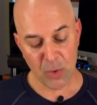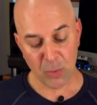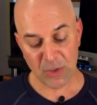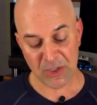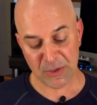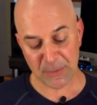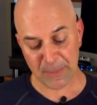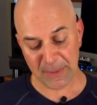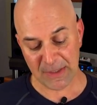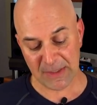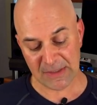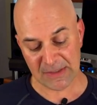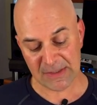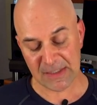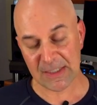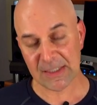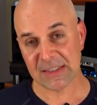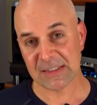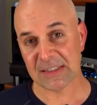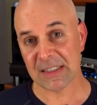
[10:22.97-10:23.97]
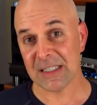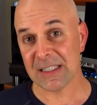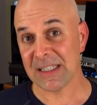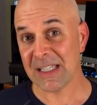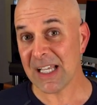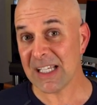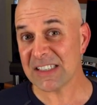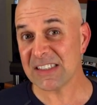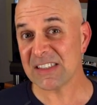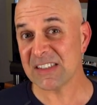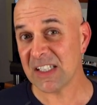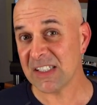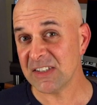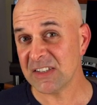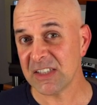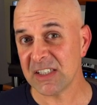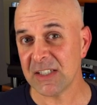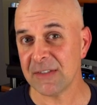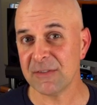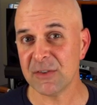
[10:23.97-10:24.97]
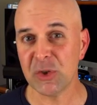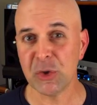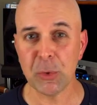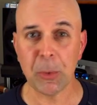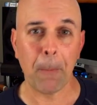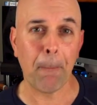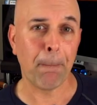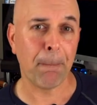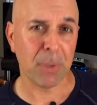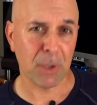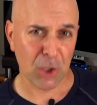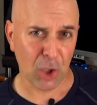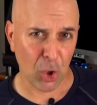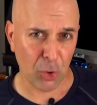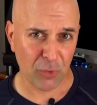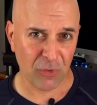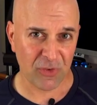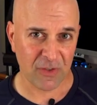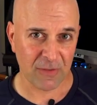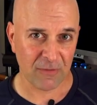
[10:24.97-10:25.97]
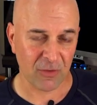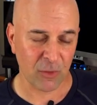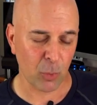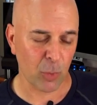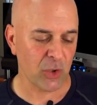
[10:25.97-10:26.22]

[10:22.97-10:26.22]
which means it's less sensitive to plosives.